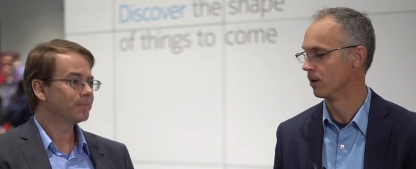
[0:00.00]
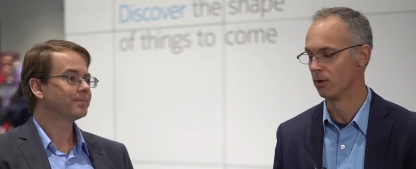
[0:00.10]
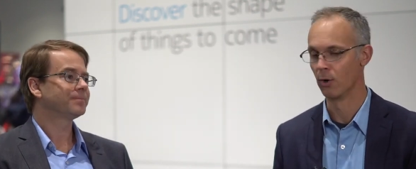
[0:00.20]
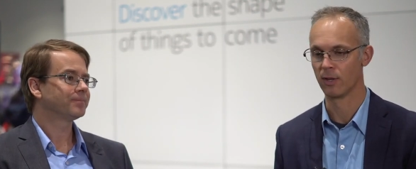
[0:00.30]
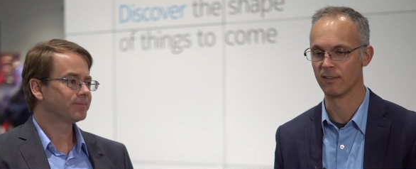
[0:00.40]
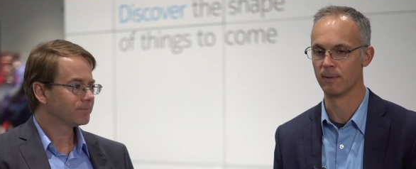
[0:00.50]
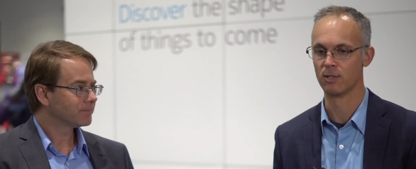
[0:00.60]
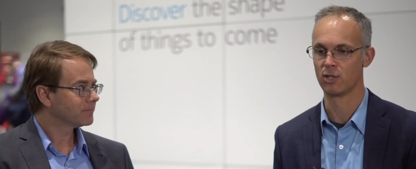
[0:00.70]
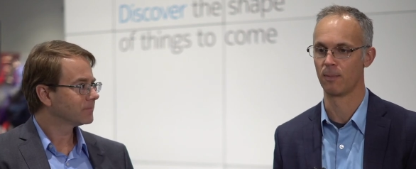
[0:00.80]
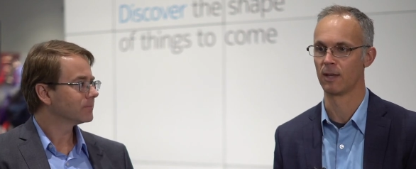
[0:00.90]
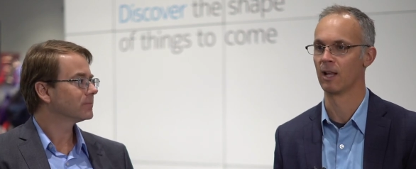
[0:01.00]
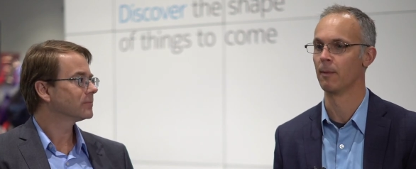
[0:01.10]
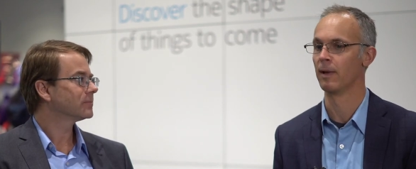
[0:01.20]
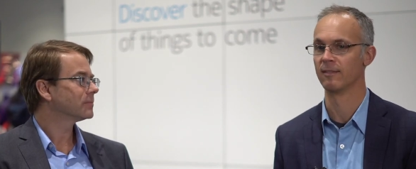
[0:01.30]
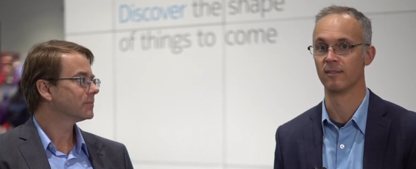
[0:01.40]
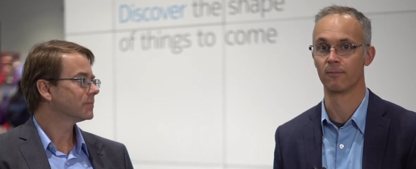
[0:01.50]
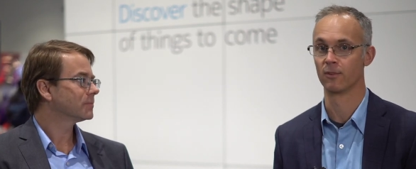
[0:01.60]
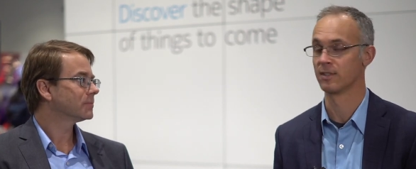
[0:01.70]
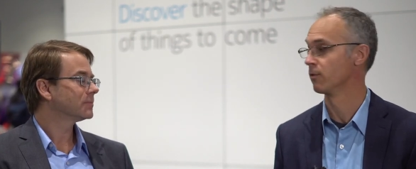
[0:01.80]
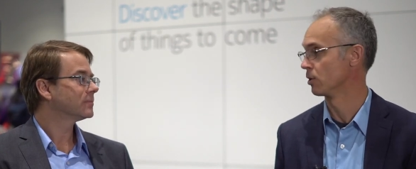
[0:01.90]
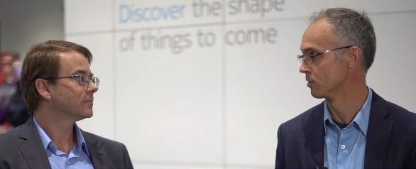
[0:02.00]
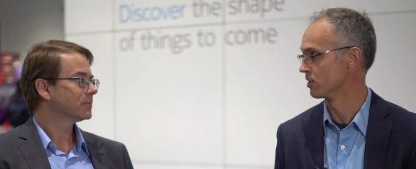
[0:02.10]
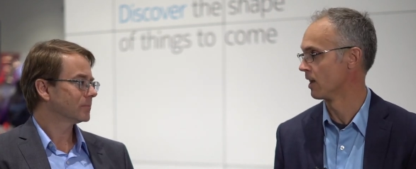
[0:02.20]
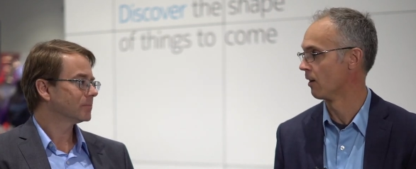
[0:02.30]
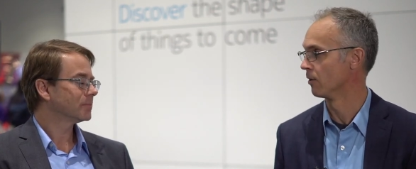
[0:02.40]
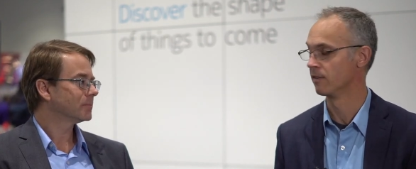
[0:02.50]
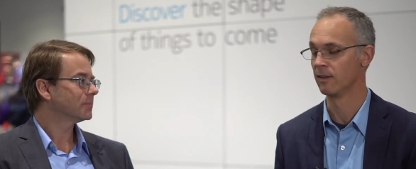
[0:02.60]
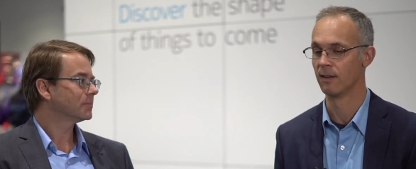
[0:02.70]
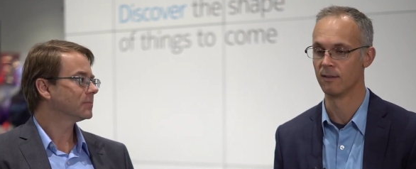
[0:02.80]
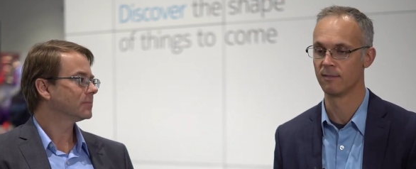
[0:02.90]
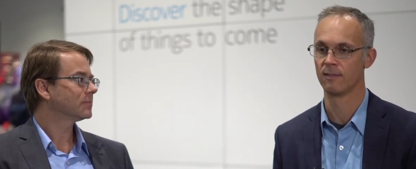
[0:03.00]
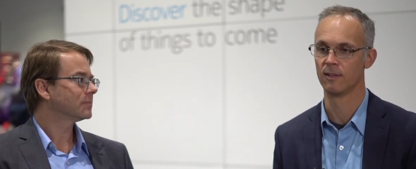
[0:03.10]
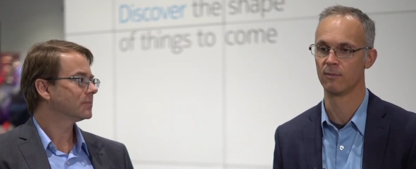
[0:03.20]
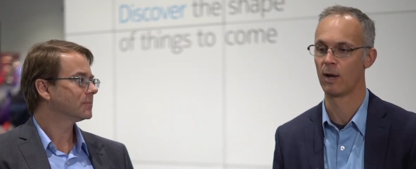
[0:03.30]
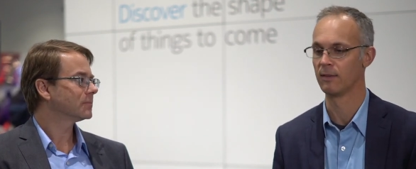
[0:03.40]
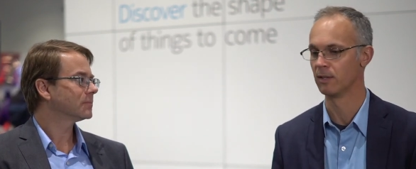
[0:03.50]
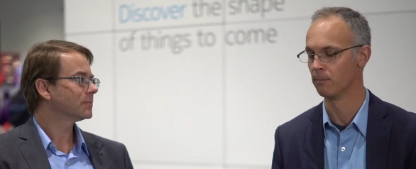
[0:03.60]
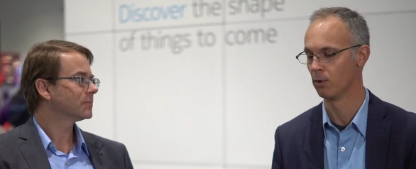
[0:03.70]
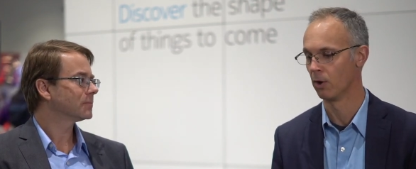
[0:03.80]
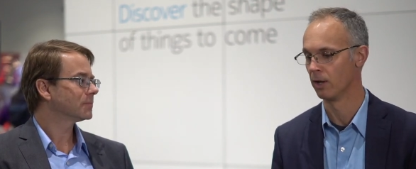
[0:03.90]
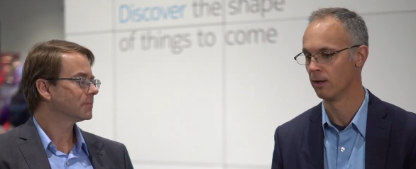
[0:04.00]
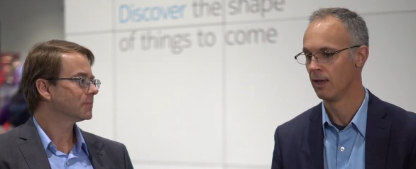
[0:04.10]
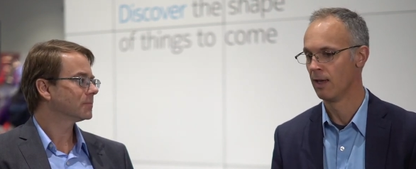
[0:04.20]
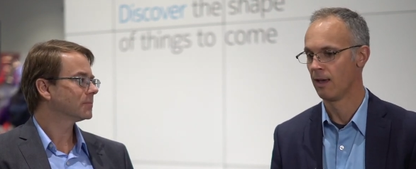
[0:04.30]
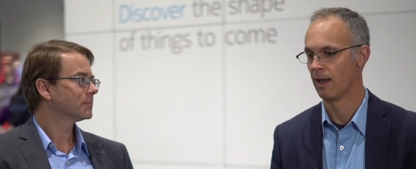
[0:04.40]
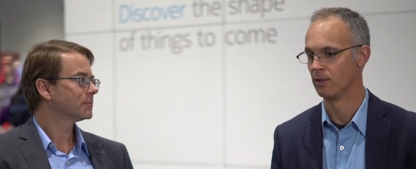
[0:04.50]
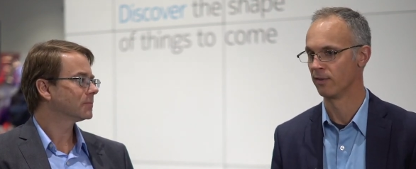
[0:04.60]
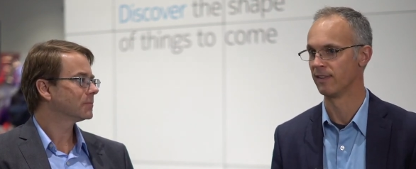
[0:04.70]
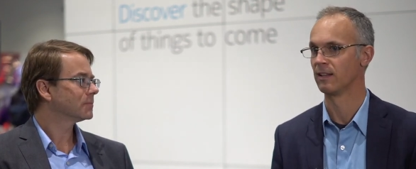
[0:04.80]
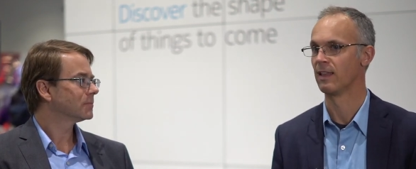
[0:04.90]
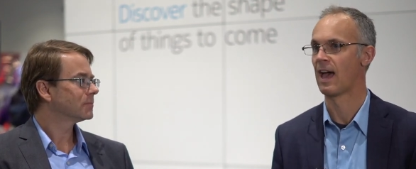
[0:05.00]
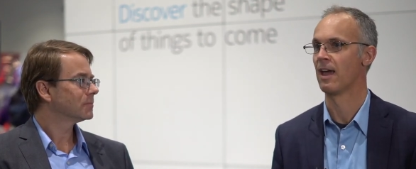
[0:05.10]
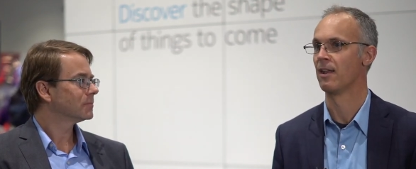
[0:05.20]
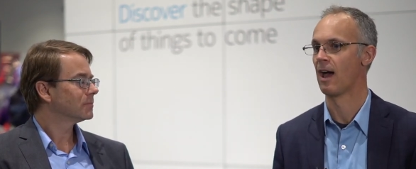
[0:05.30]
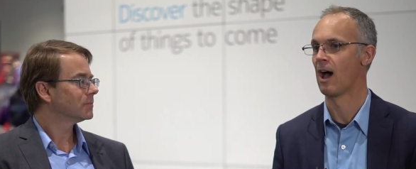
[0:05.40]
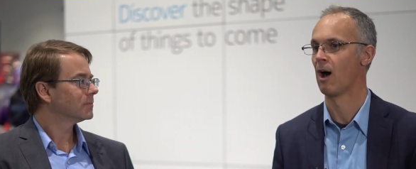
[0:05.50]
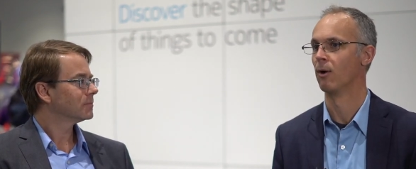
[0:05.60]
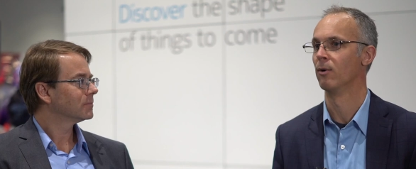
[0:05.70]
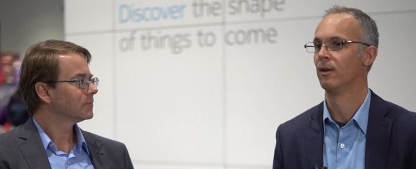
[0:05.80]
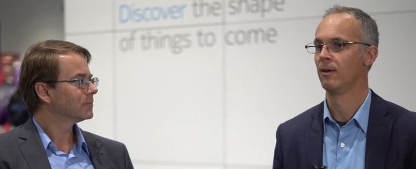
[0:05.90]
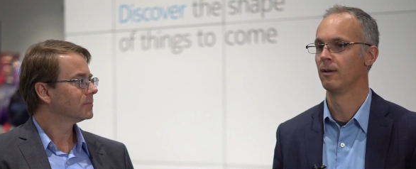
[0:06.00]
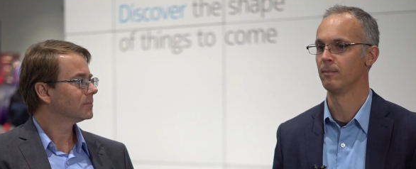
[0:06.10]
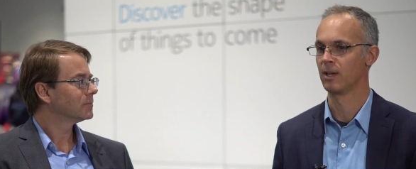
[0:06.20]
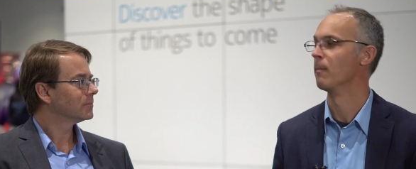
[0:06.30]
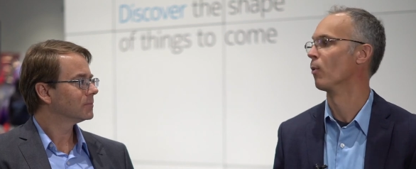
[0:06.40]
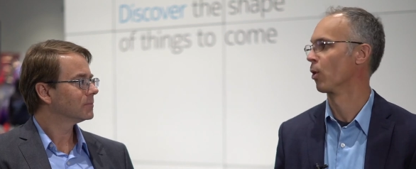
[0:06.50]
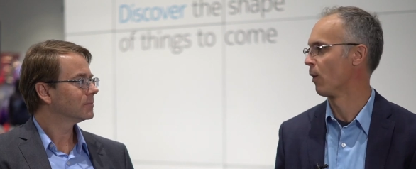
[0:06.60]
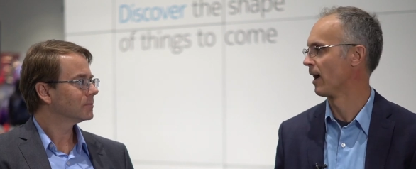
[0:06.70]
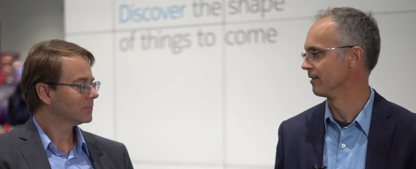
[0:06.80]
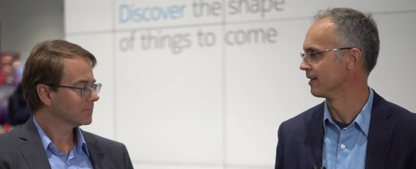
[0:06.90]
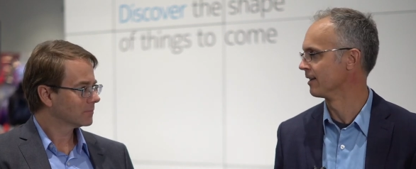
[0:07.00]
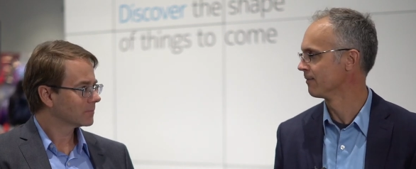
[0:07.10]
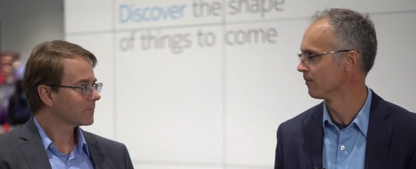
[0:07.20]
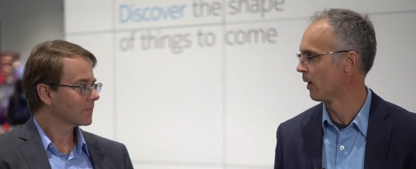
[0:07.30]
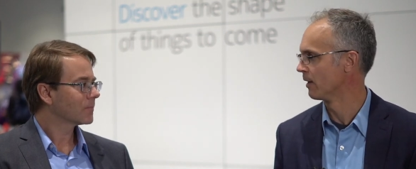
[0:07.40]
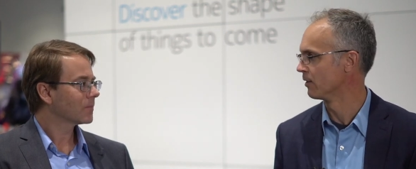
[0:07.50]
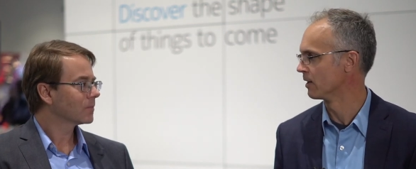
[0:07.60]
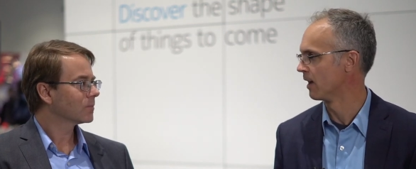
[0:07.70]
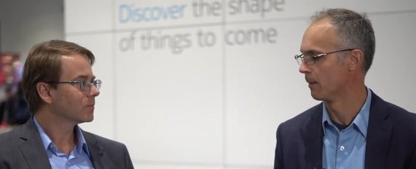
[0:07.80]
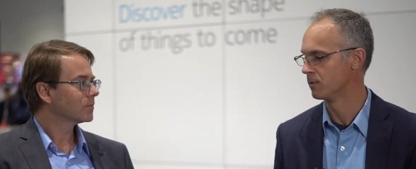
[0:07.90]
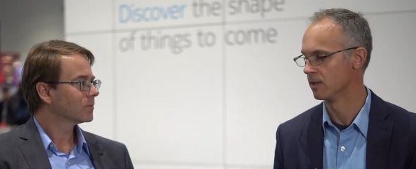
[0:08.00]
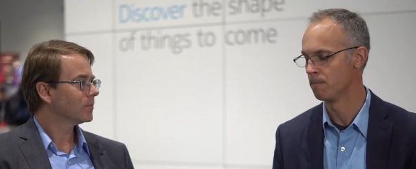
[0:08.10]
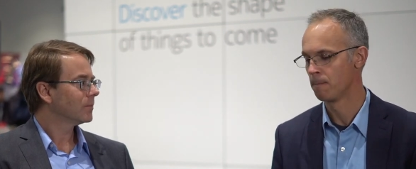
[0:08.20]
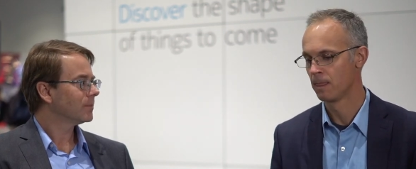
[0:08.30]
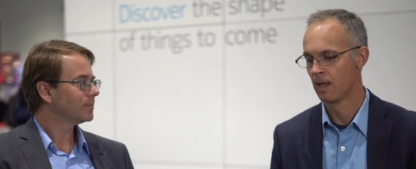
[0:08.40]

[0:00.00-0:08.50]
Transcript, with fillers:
Speaker 1: You know, Nokia's been shipping an L-band system for several years now, and it's, and it's, it's widely deployed, and you're seeing that now become more widely, widely adopted.